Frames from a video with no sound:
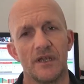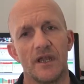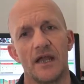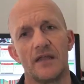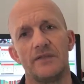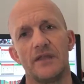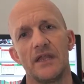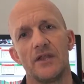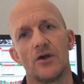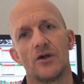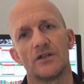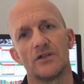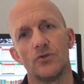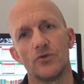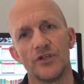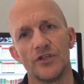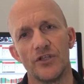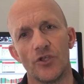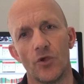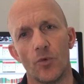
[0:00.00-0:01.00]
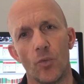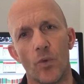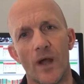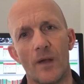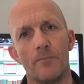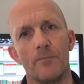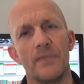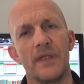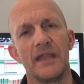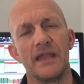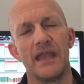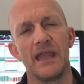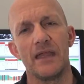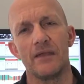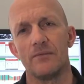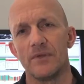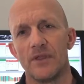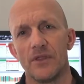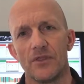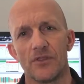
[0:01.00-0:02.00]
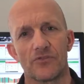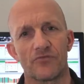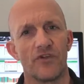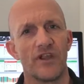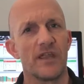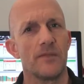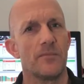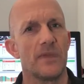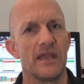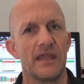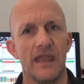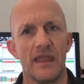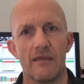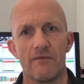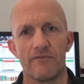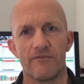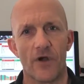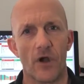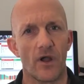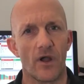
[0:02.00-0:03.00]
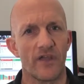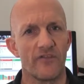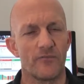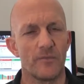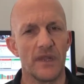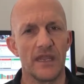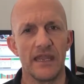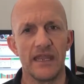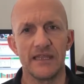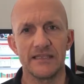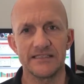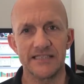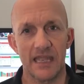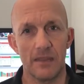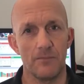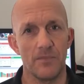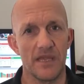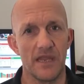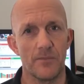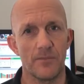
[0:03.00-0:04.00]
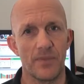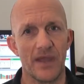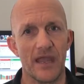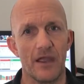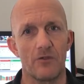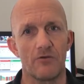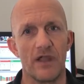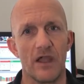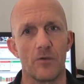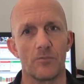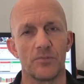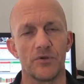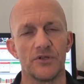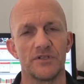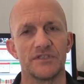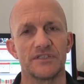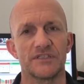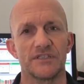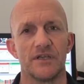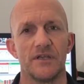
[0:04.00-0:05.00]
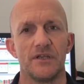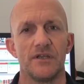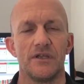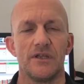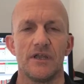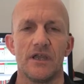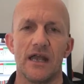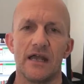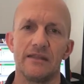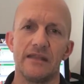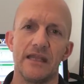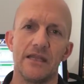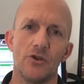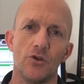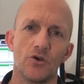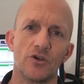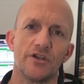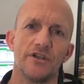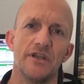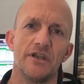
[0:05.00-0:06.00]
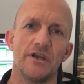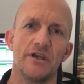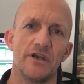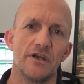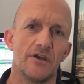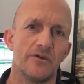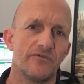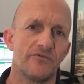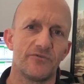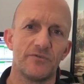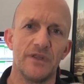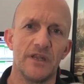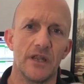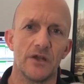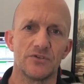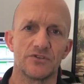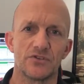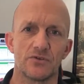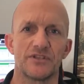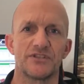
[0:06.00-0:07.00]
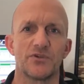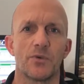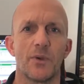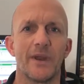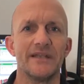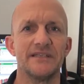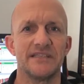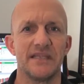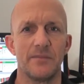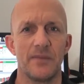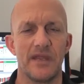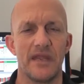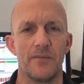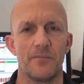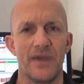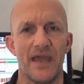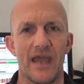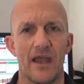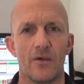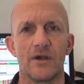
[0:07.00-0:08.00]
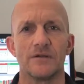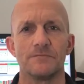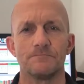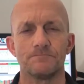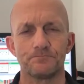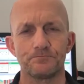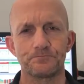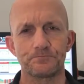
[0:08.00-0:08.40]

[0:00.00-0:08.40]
And then I'd look at your 1 minute, 3 minute, 5 minute, 10 minute power outputs, and then look at your, sort of 20 minute power.